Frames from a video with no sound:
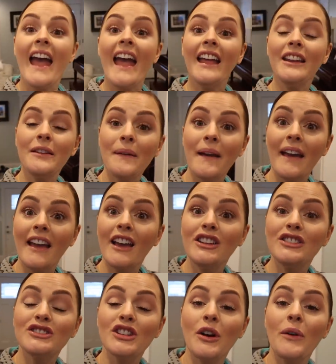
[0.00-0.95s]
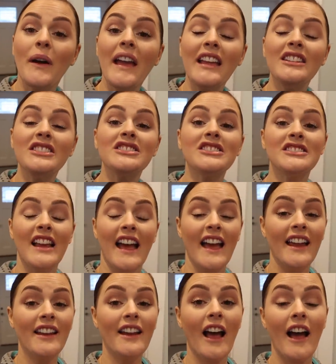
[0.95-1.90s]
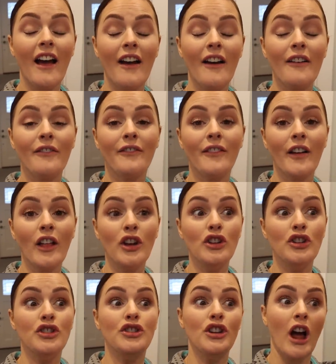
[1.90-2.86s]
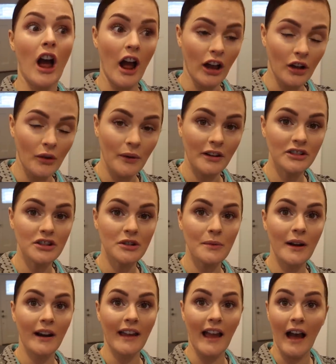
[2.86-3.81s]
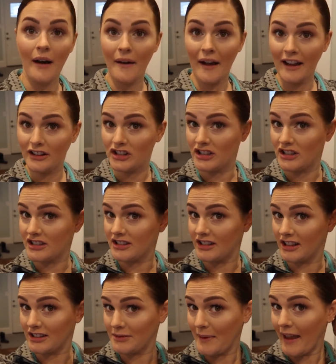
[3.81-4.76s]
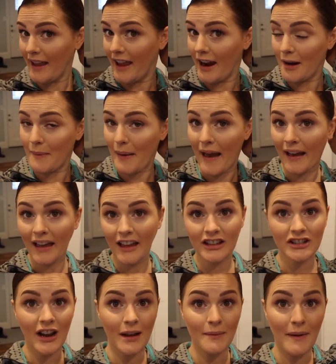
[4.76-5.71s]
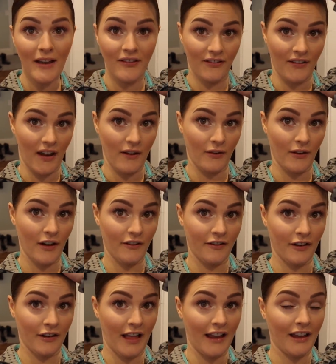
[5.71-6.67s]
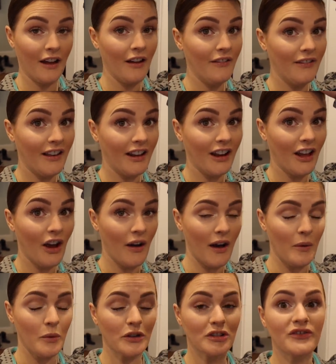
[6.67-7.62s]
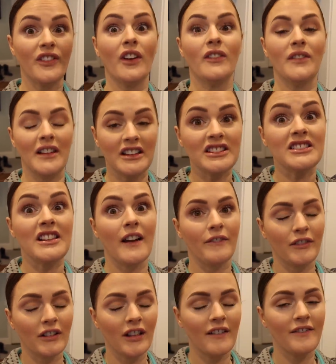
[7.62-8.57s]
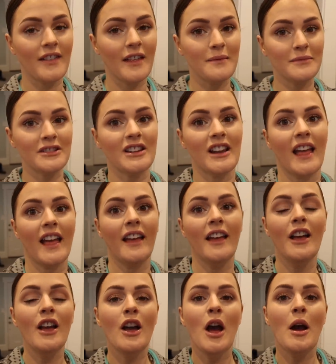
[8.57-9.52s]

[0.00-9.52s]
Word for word: Anyway, so instead of not going to work out, I just slicked my hair back. It's not my favorite for like a video, and we're filming several of them today,